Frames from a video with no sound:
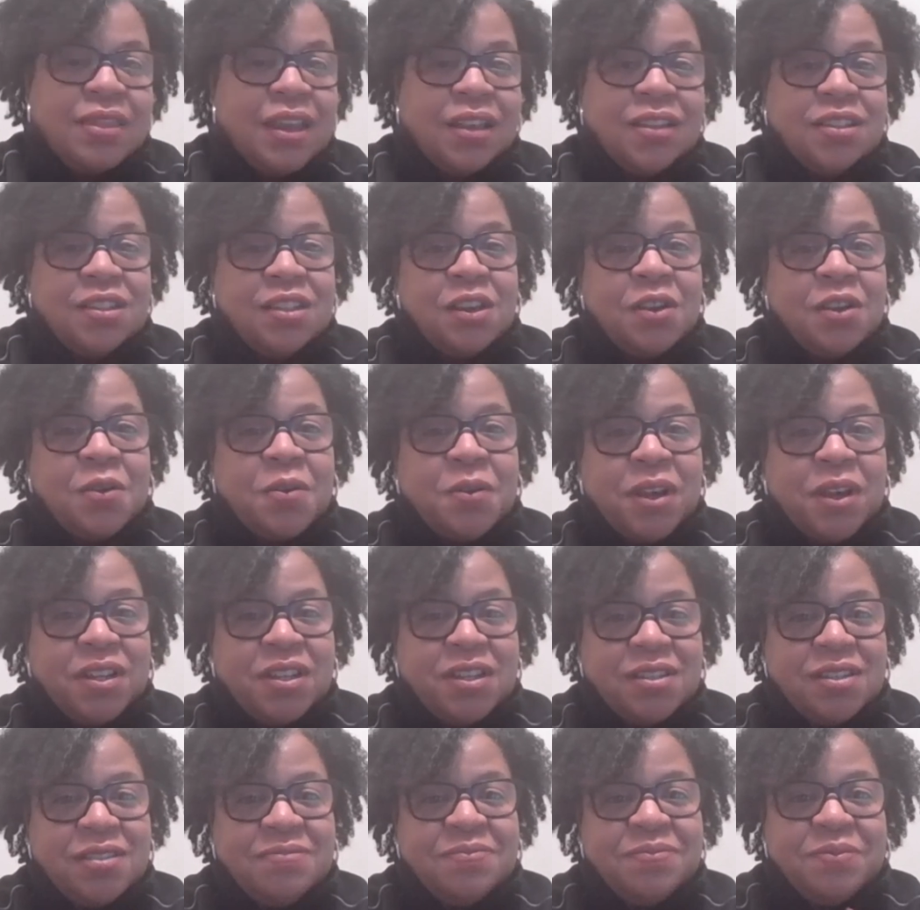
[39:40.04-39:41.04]
That's a good
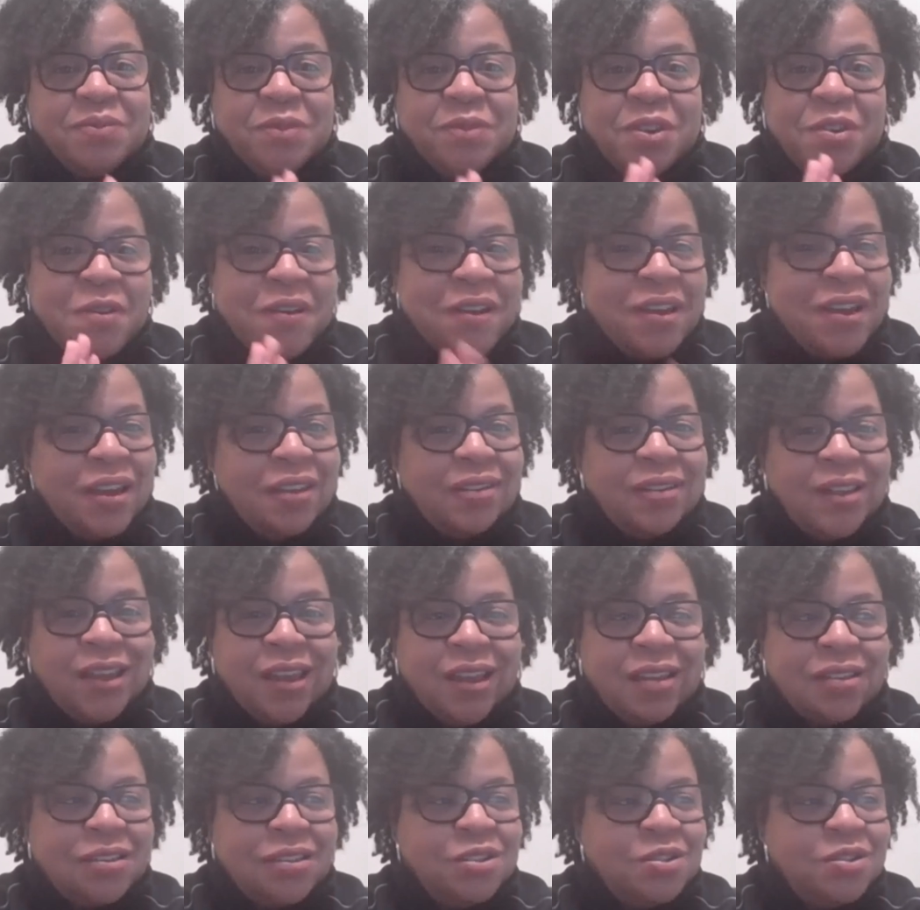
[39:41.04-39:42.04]
question. You're going to have to
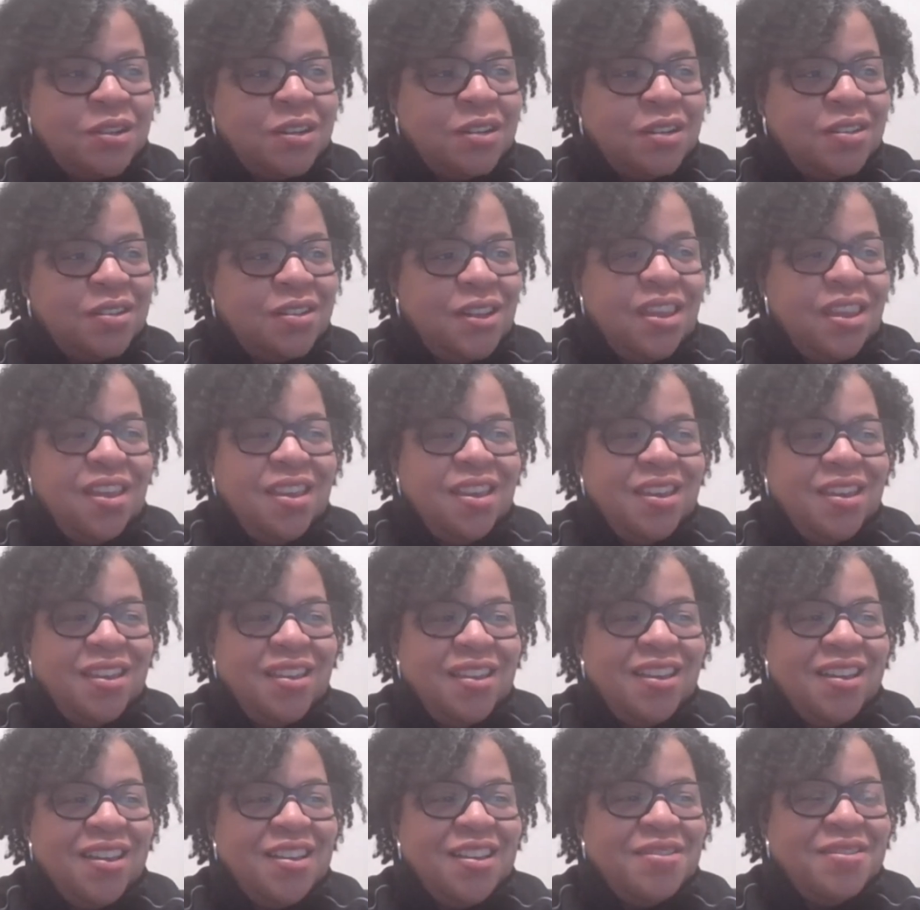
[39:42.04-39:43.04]
ask Trent
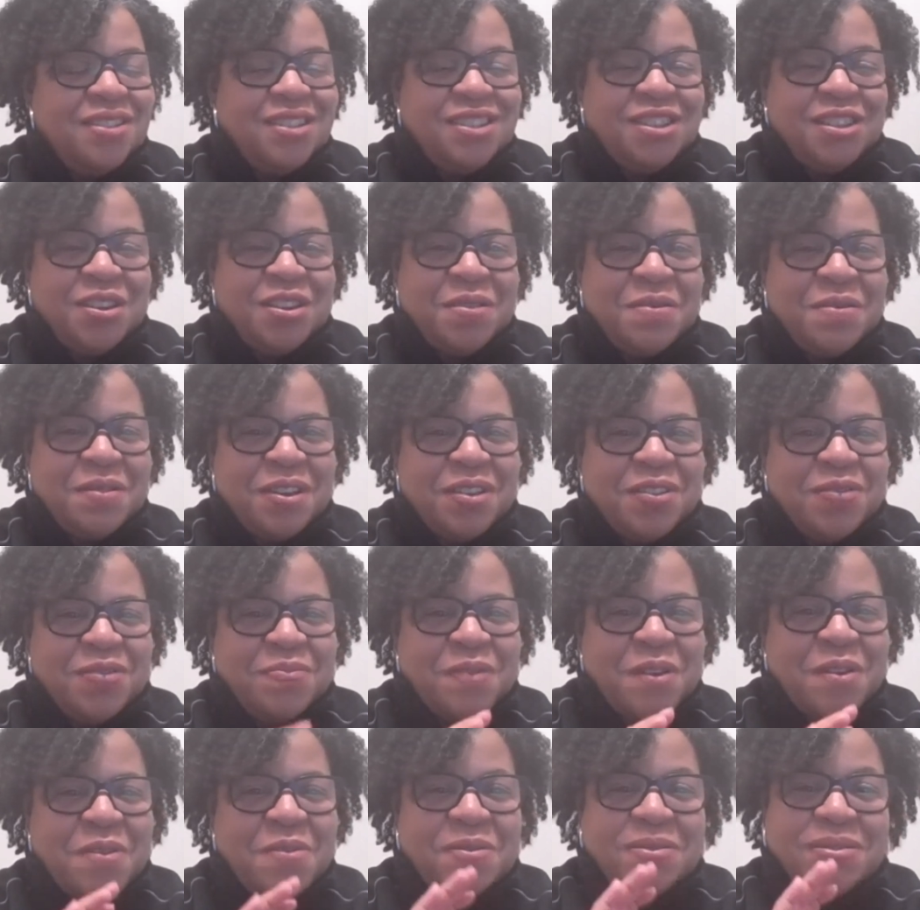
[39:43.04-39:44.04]
on the T R E S
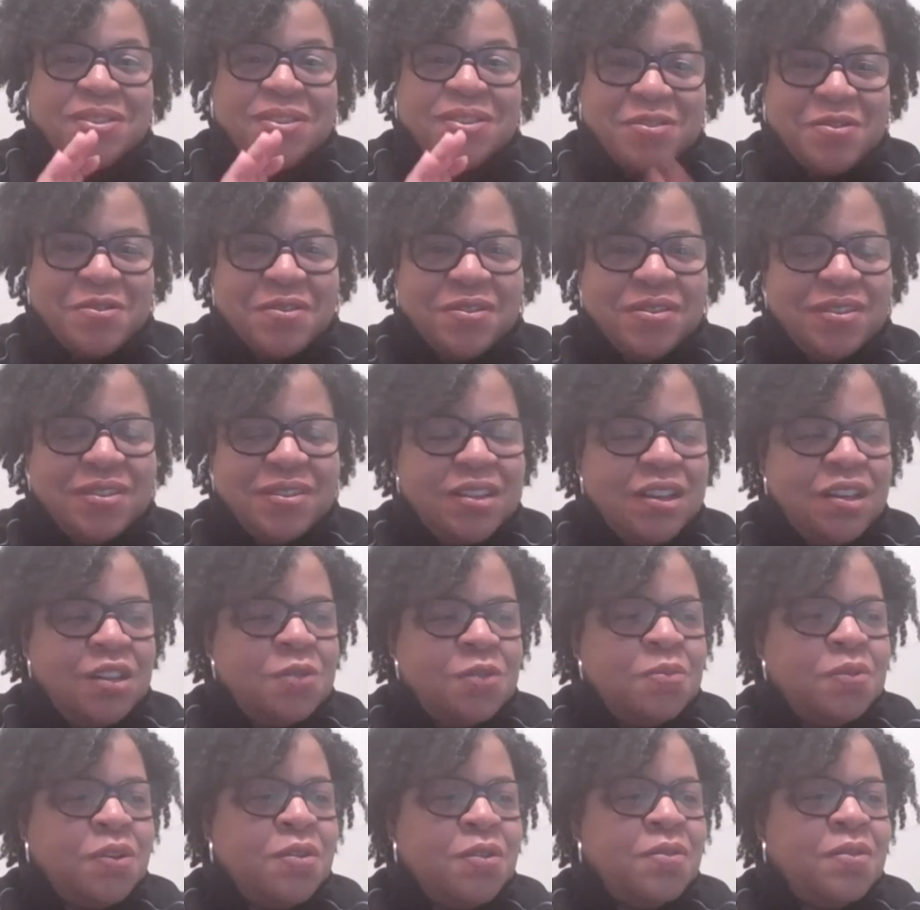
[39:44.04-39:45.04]
program, the neuroscience
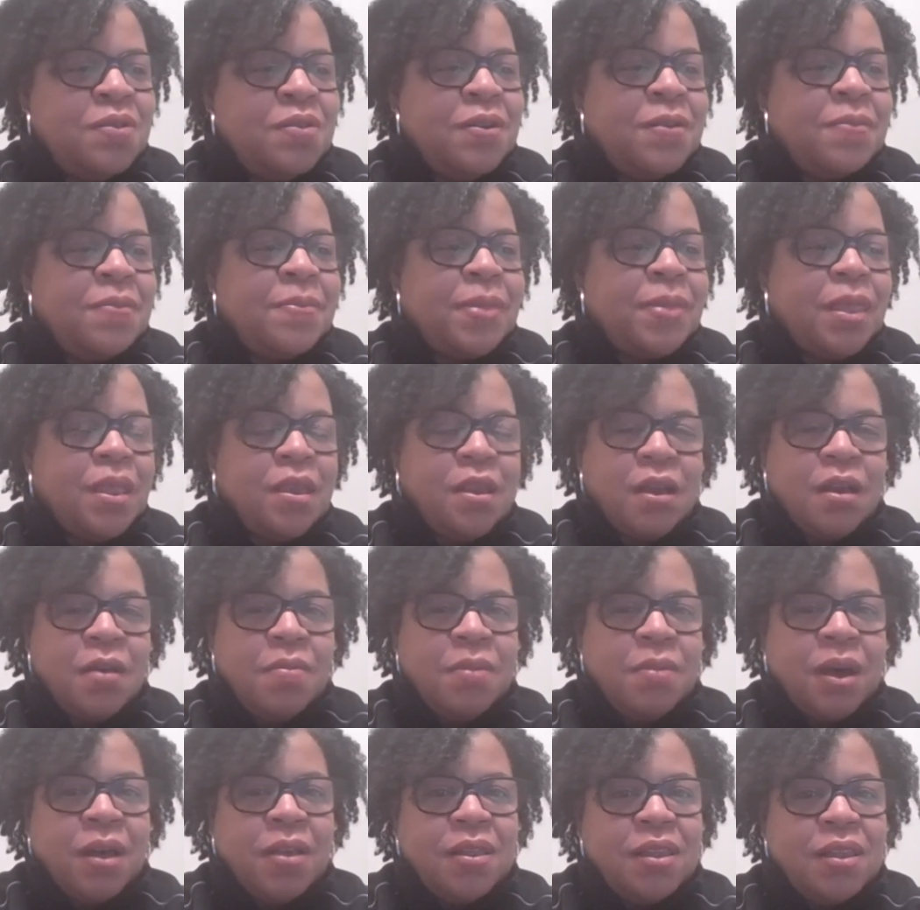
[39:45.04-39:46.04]
program,
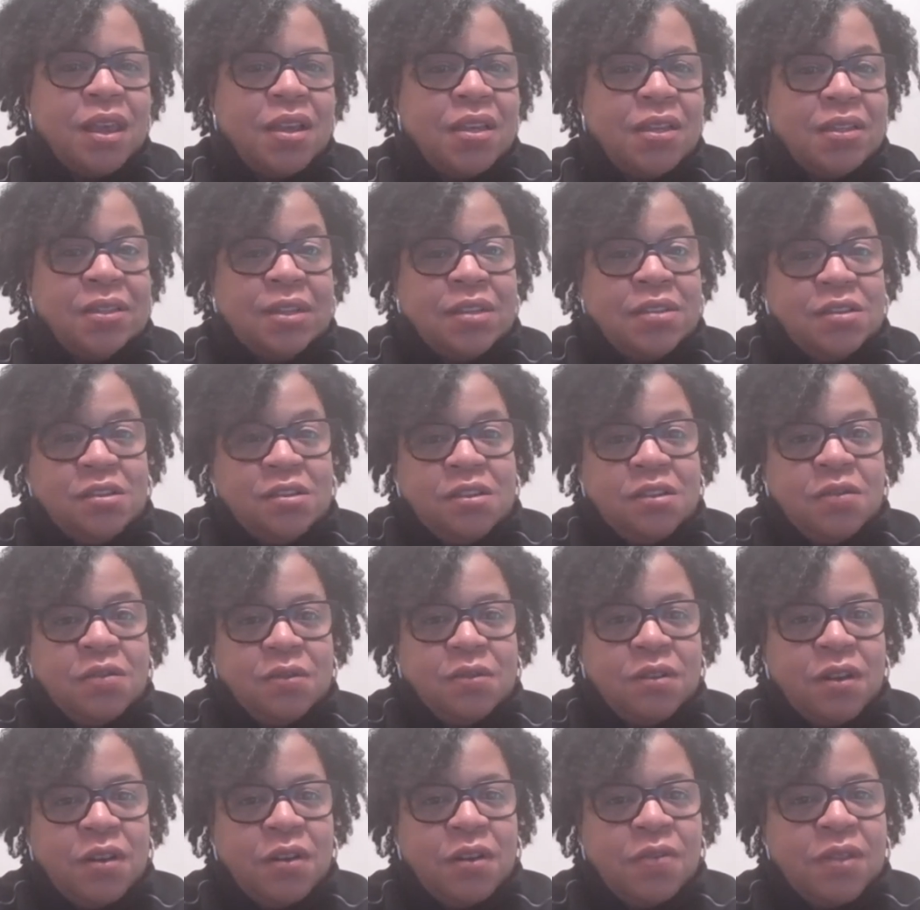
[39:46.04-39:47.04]
about that, because I
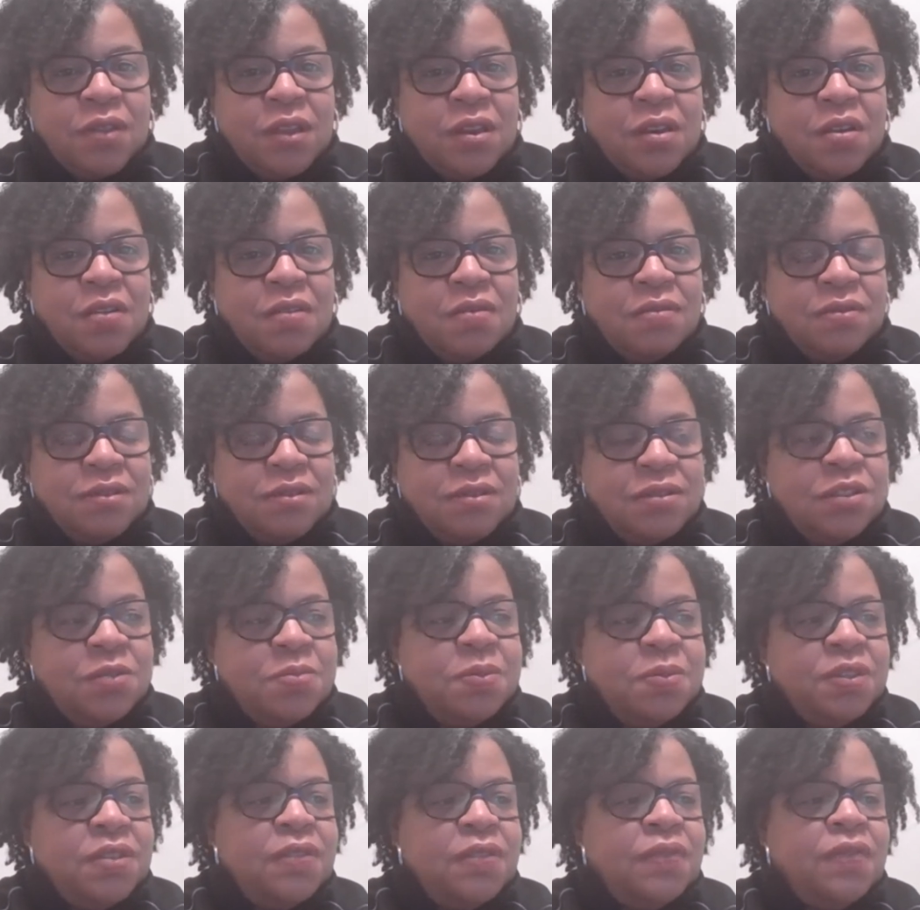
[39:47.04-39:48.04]
don't know their
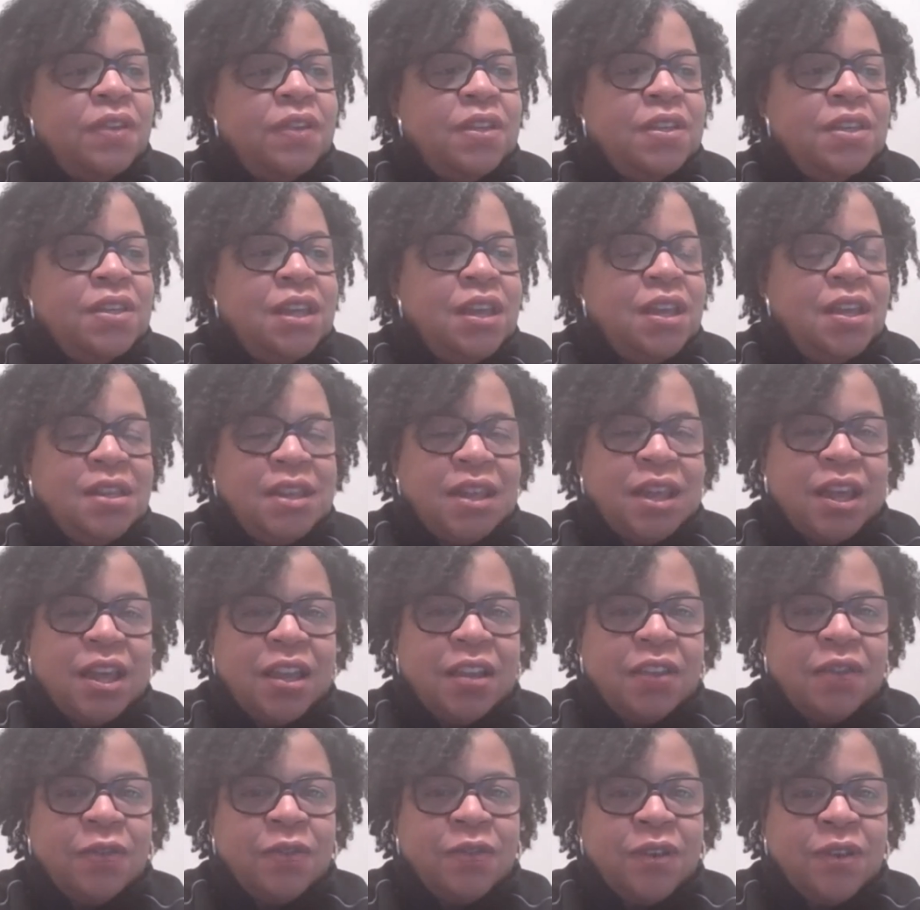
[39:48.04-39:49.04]
specific
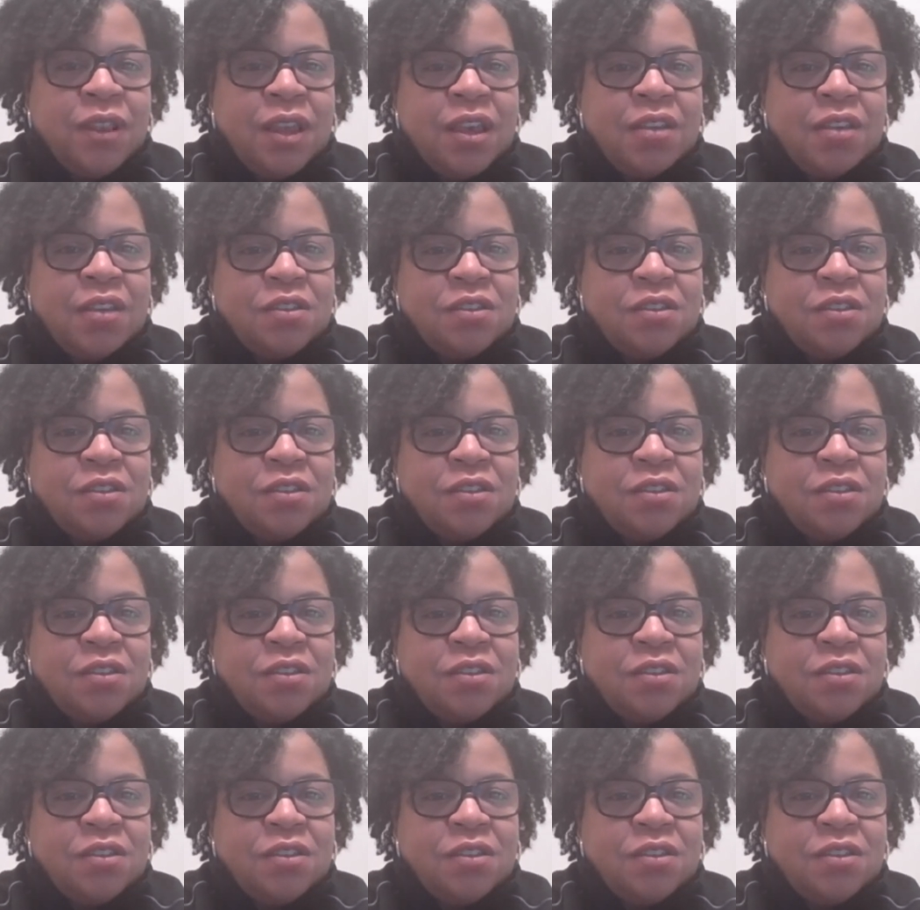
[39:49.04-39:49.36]
deadlines for that.